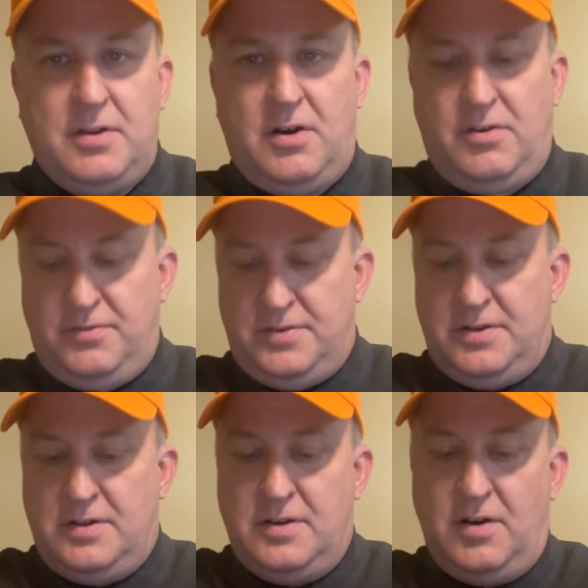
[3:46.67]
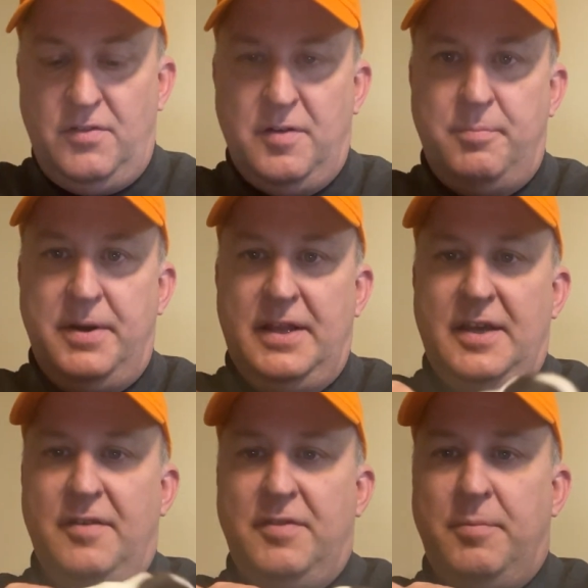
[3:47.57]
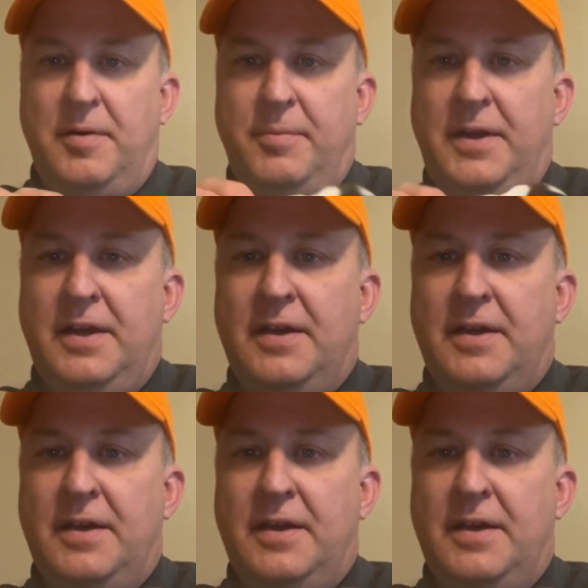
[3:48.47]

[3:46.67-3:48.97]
cloth on the belly of the puppy.